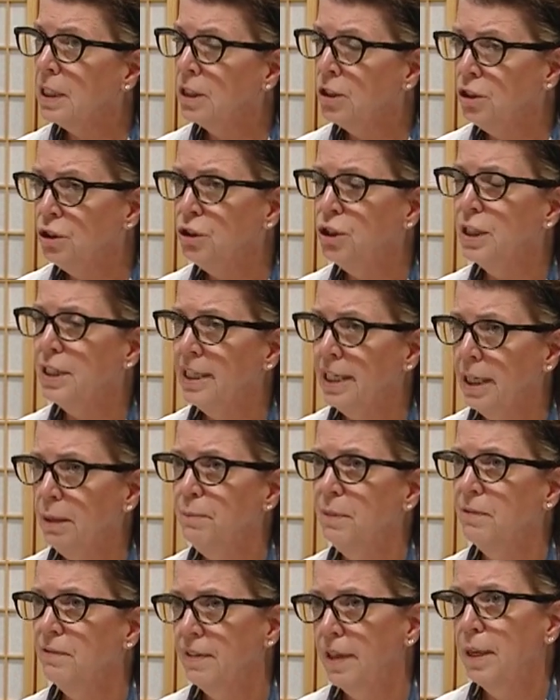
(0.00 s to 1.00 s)
You should
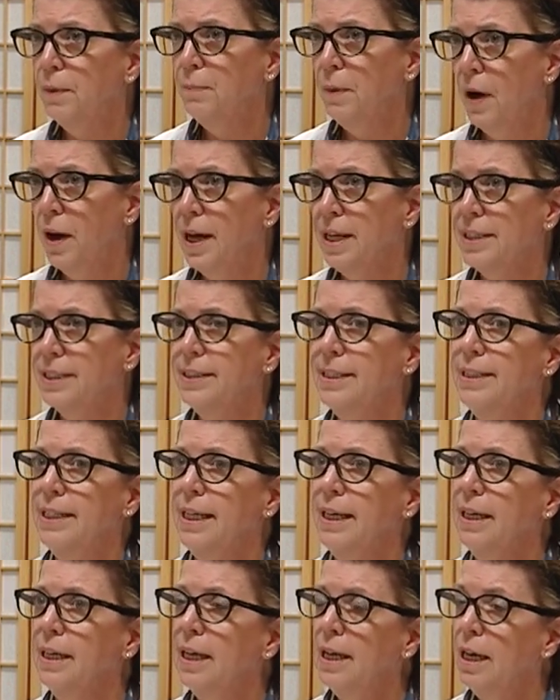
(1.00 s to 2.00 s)
keep a flood
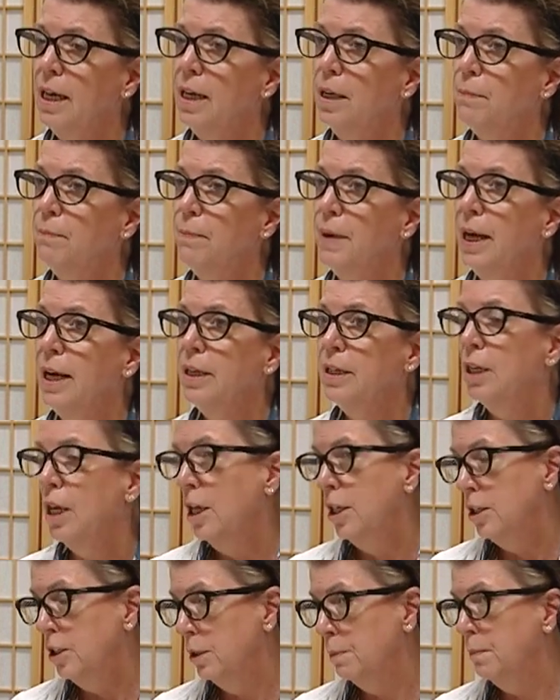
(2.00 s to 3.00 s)
policy, but
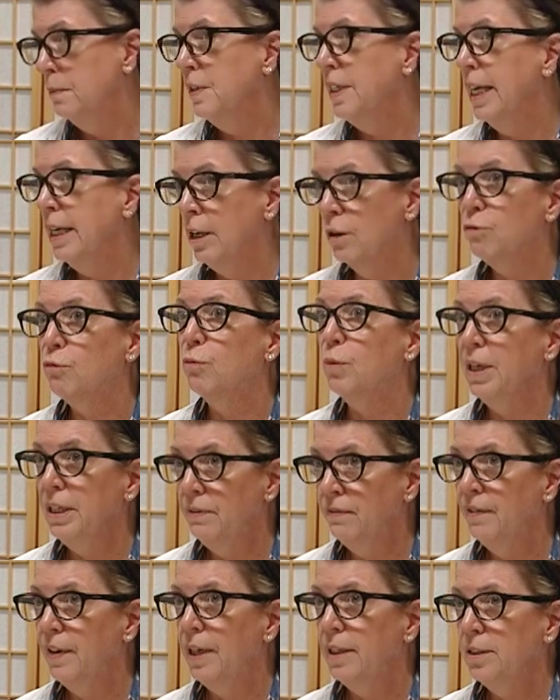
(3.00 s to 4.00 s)
you get a
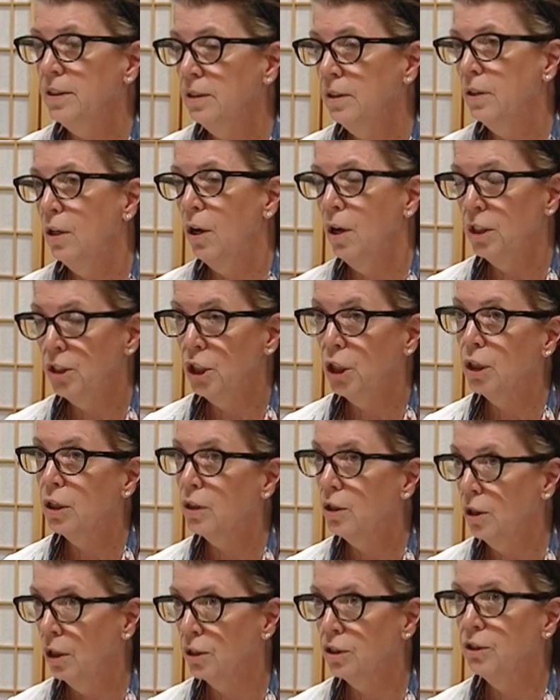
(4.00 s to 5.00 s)
refund on your
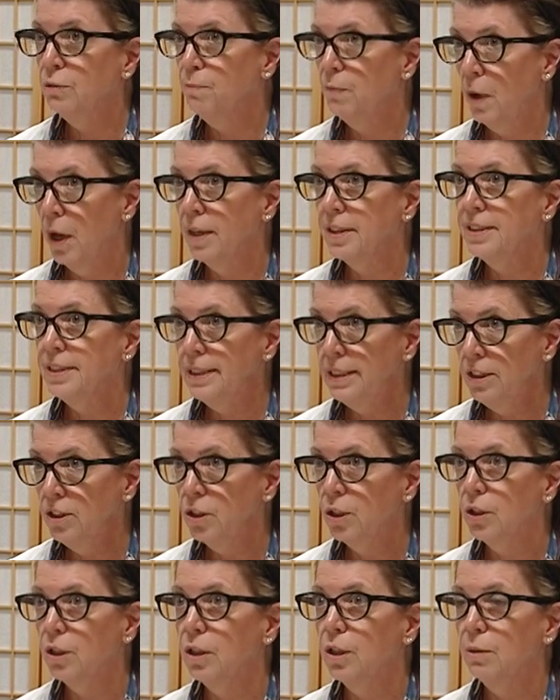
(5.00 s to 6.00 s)
current policy
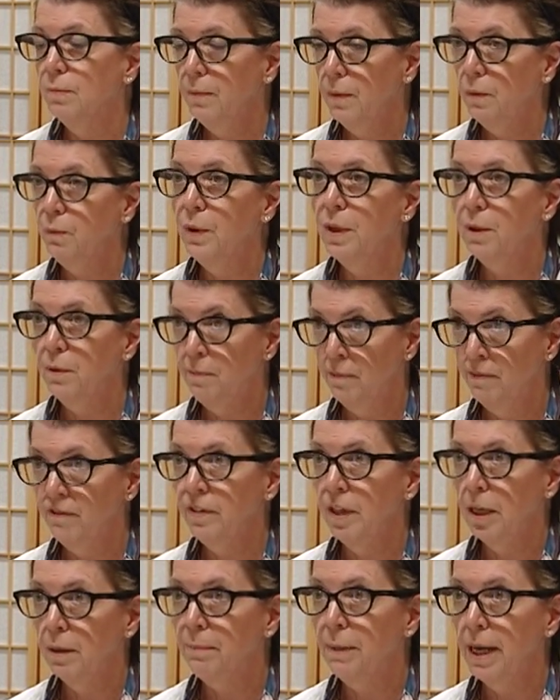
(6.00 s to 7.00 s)
term when the
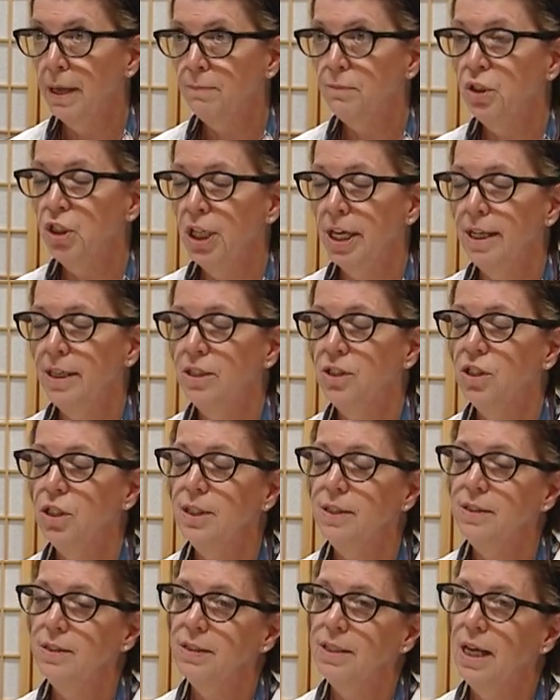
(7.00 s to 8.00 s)
flood map
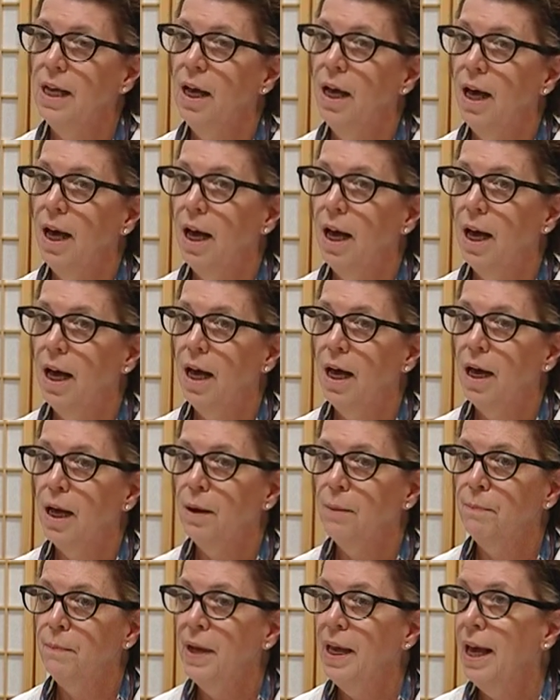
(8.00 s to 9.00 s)
changes.
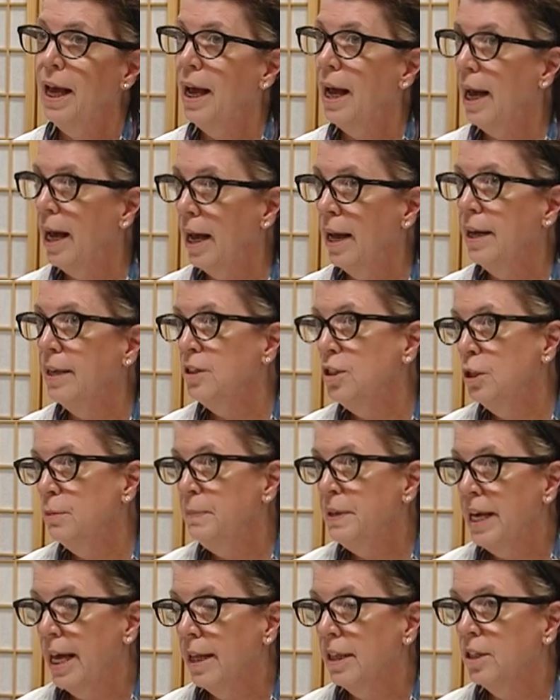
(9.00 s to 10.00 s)
Um, and you'll
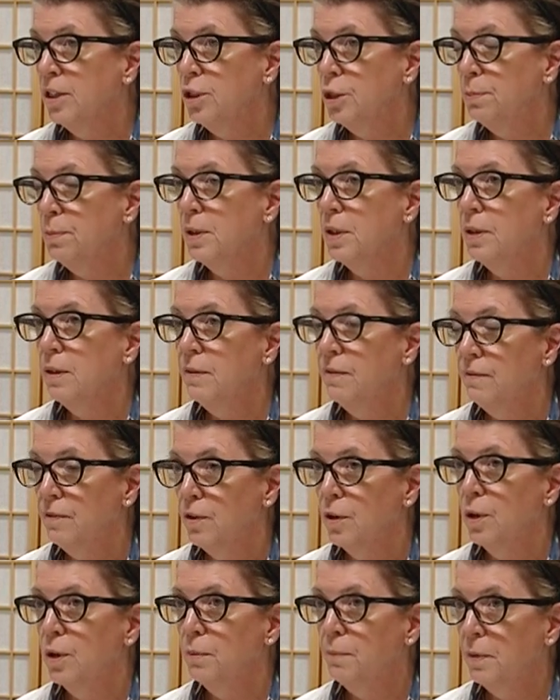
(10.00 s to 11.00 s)
be eligible
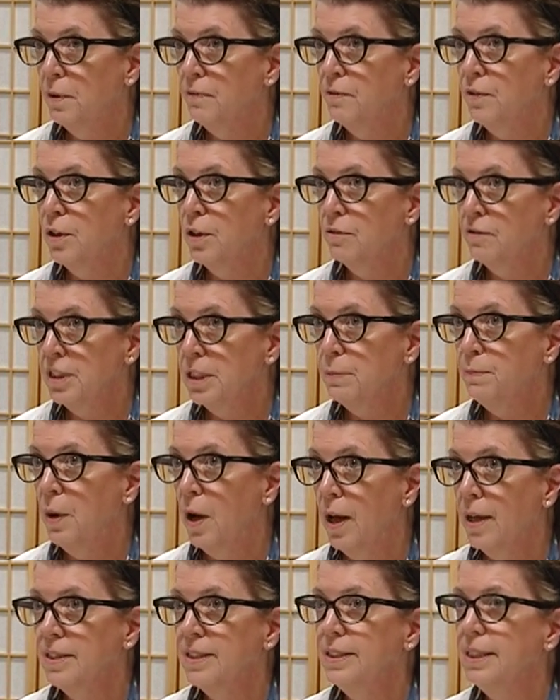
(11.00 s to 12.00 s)
for a preferred risk
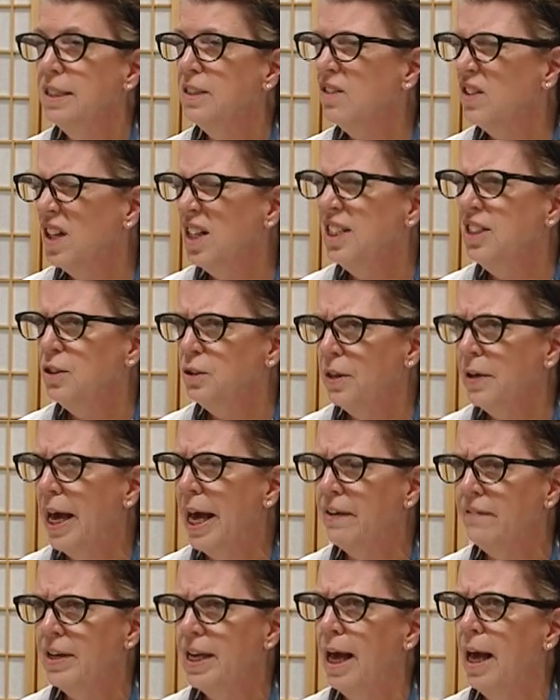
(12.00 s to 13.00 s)
policy as long as you
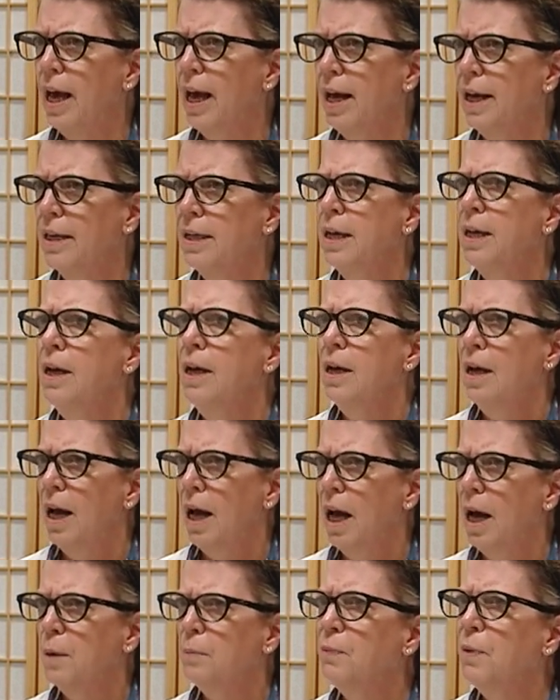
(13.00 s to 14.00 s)
haven't had
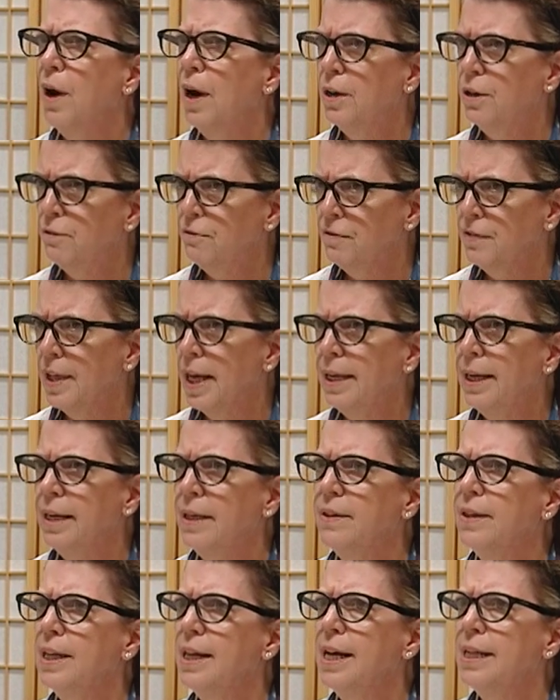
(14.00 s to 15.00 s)
um, prior flooding
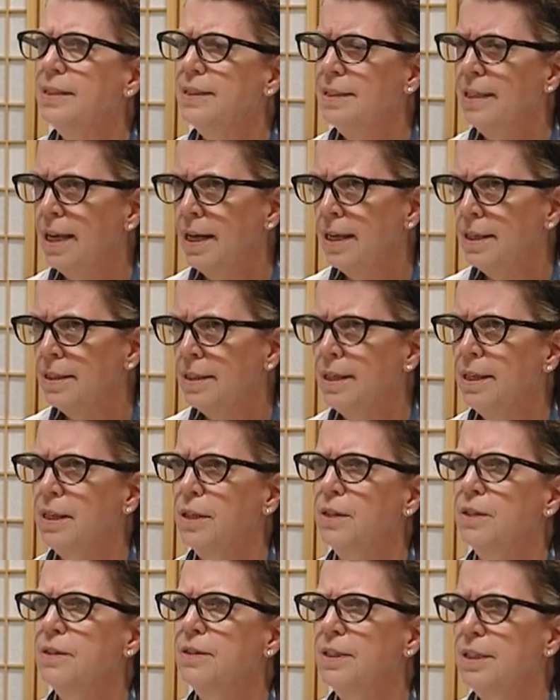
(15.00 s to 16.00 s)
in the last 10
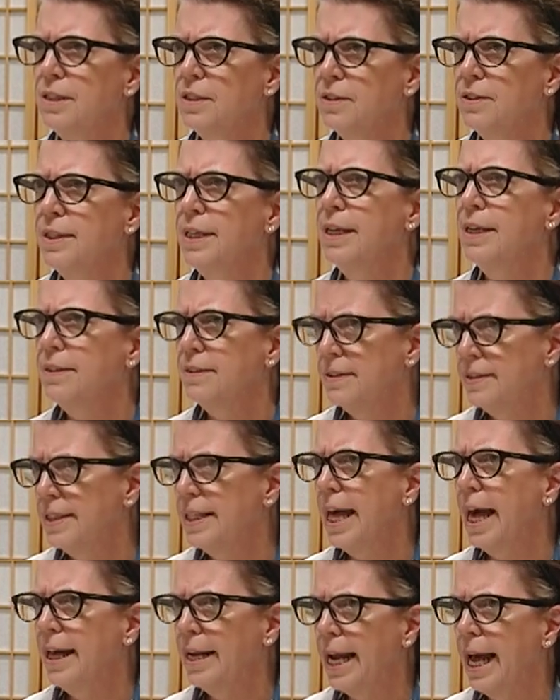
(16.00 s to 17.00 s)
years. Mm -hmm. There's, mm-hmm. there's
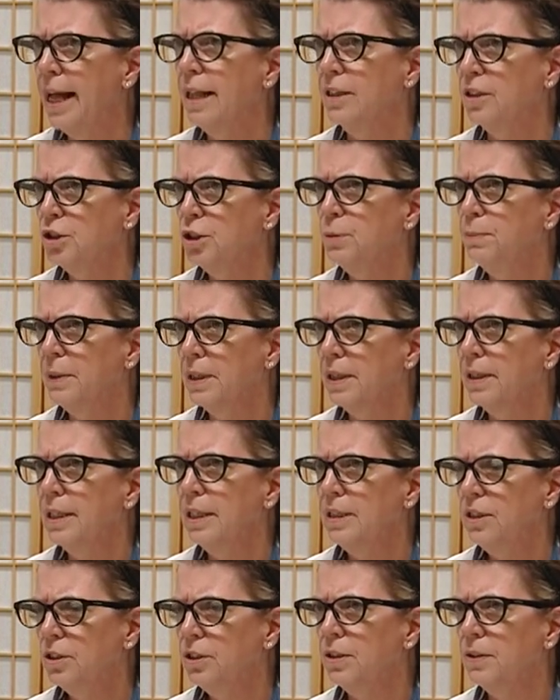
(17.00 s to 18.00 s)
that
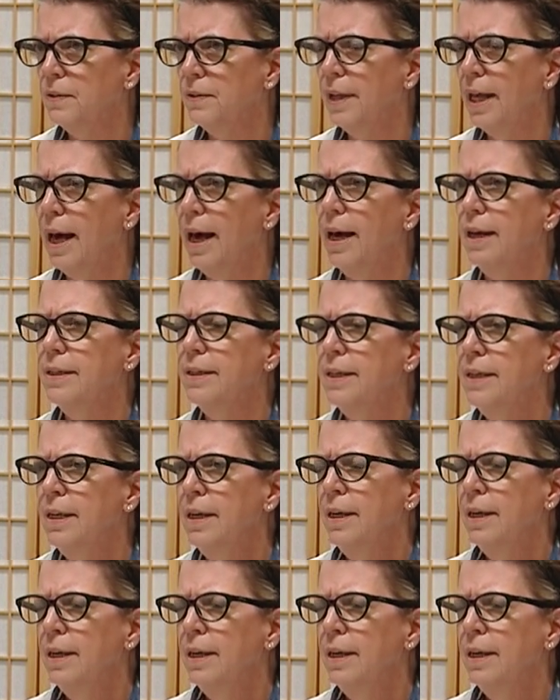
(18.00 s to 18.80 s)
eligibility to that.